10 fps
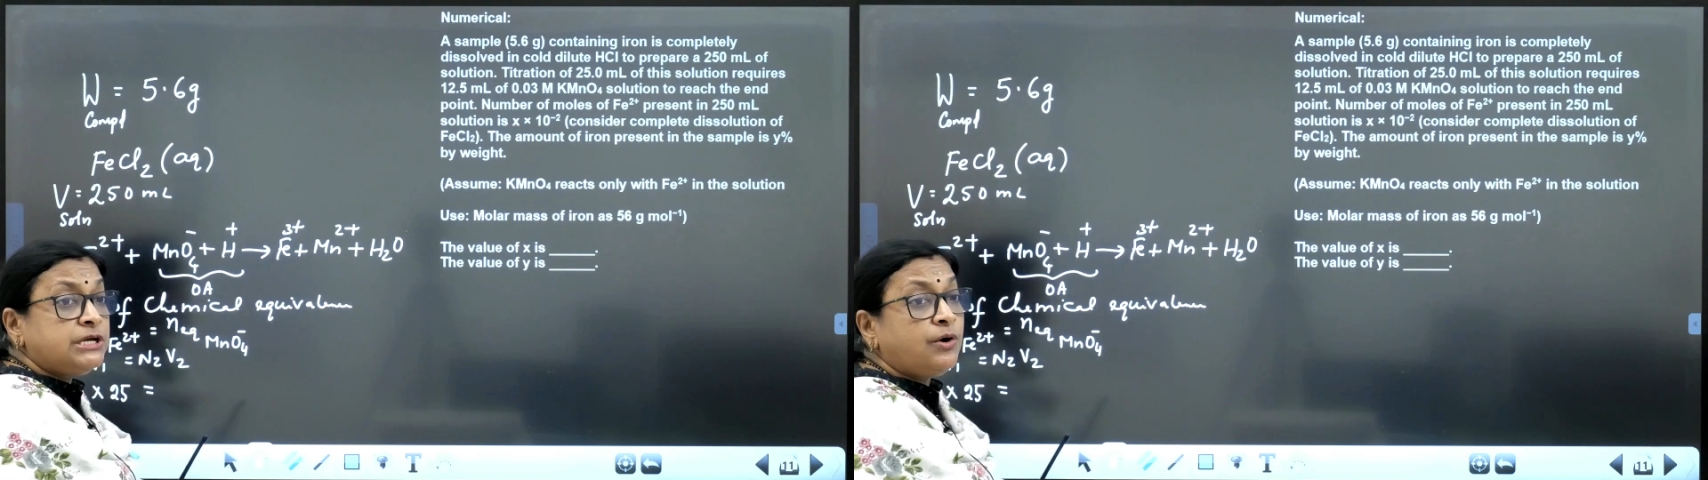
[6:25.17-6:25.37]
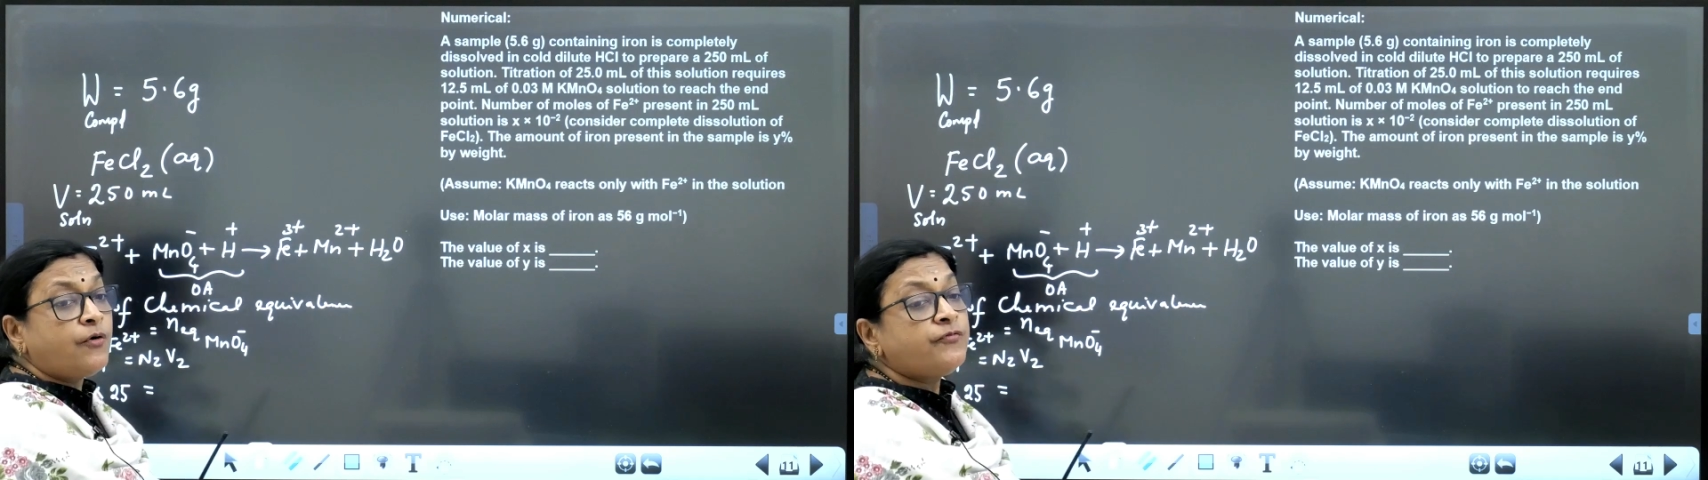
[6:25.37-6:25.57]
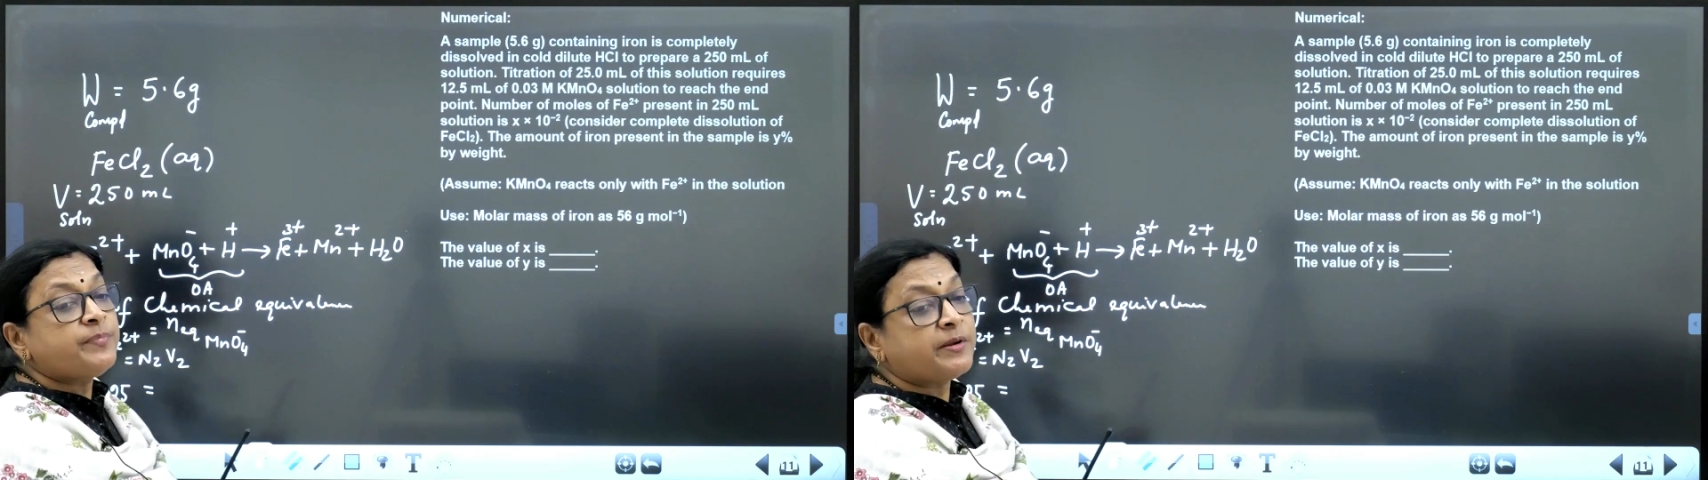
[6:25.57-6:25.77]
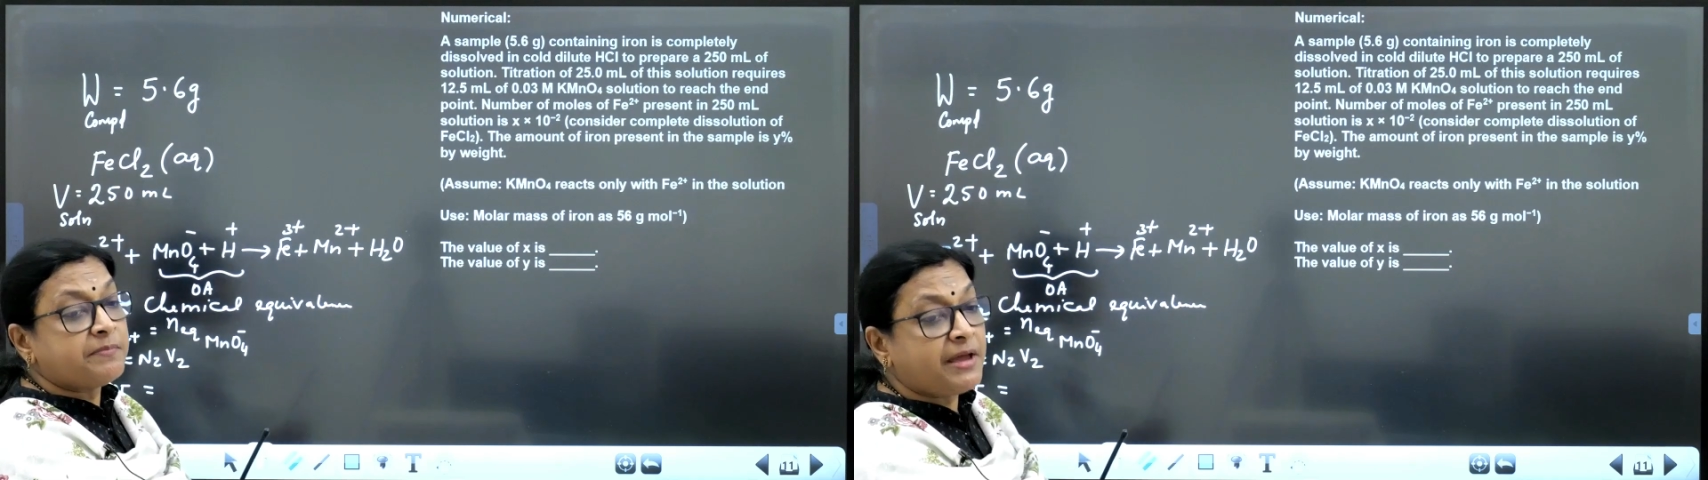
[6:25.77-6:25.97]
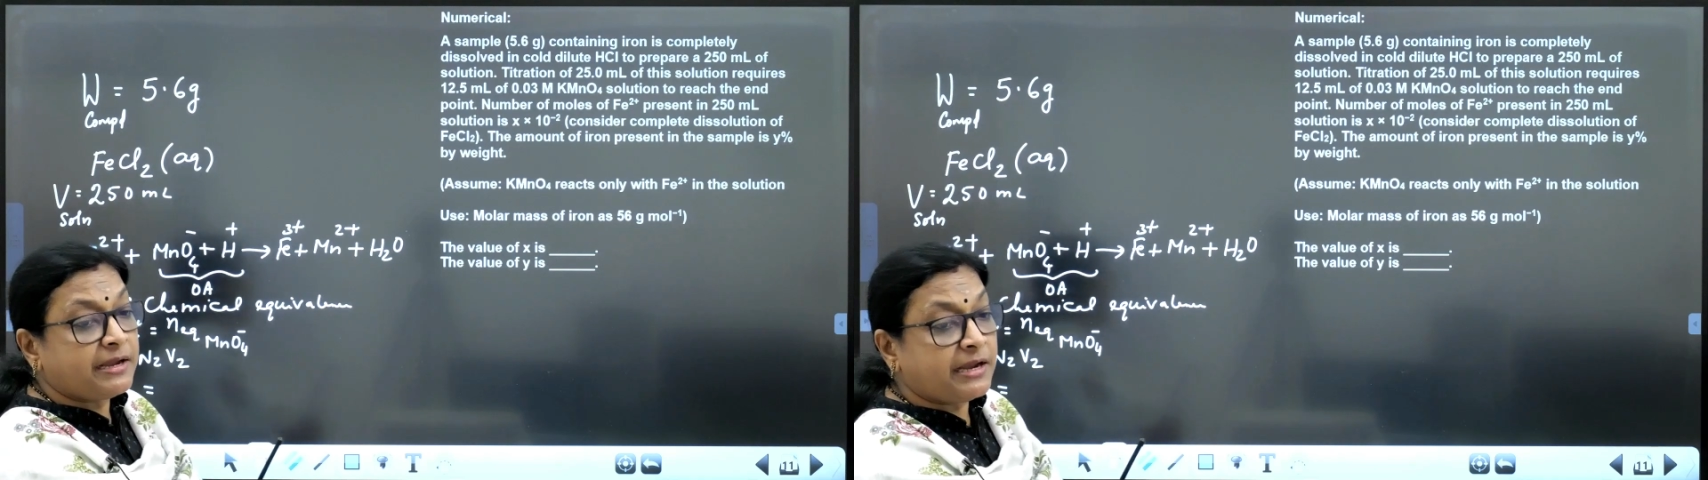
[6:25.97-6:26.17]
of
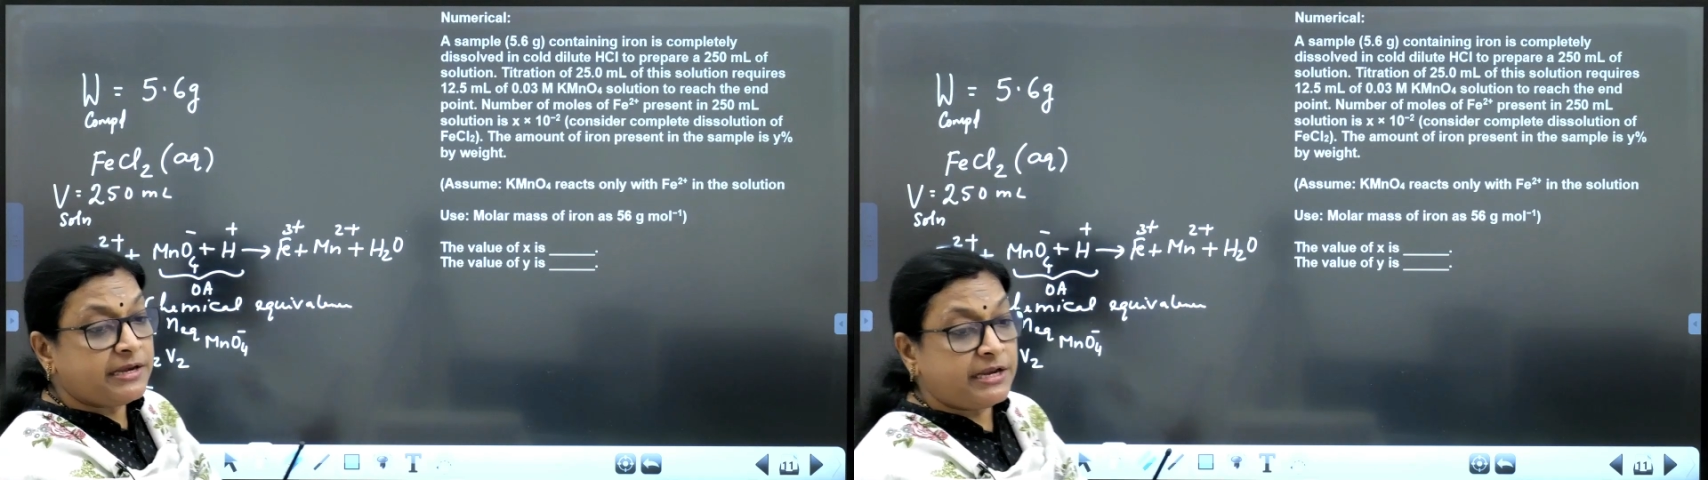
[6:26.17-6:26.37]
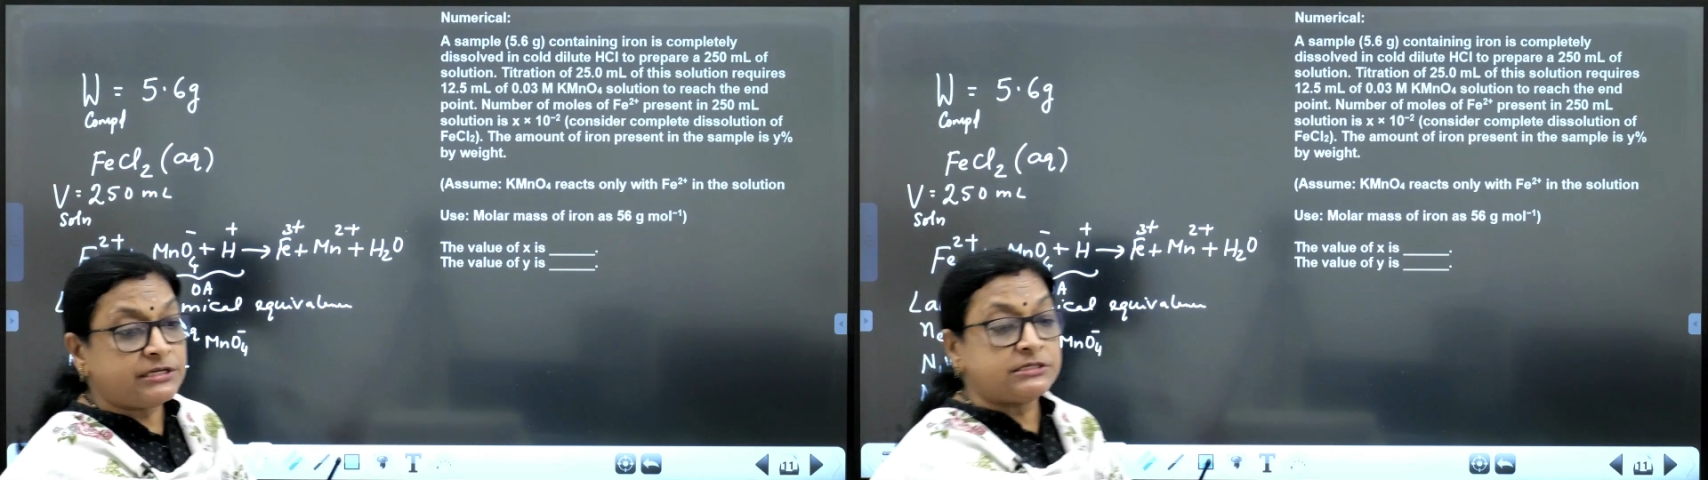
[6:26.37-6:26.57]
permanganate